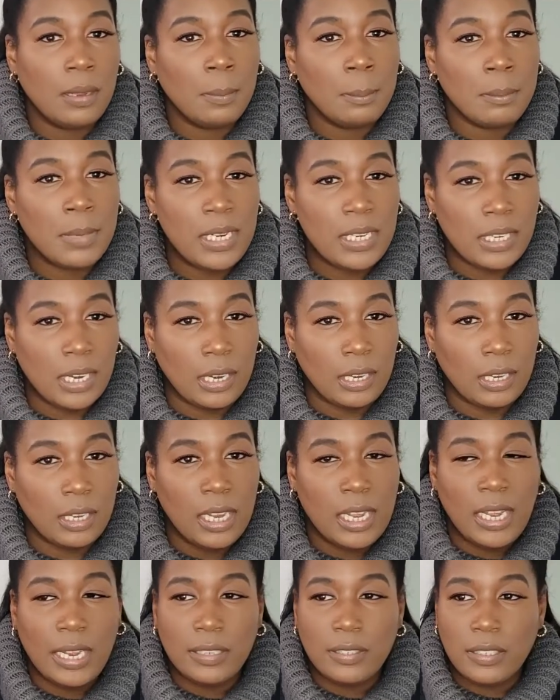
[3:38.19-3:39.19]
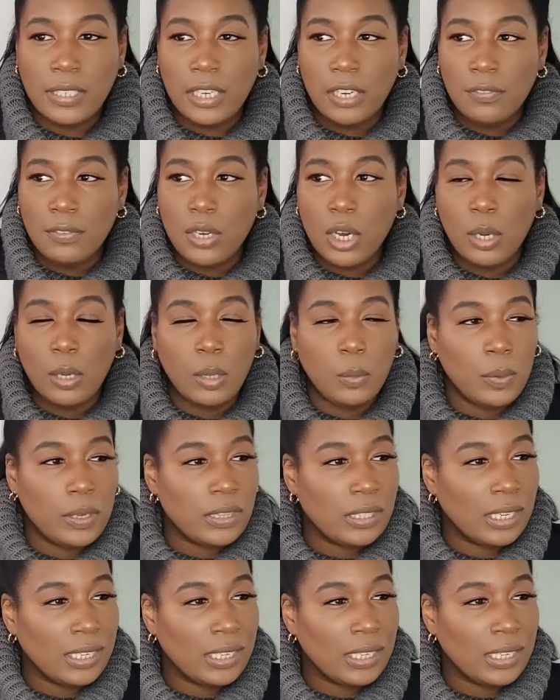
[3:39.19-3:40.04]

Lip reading: Meaning, instead of going with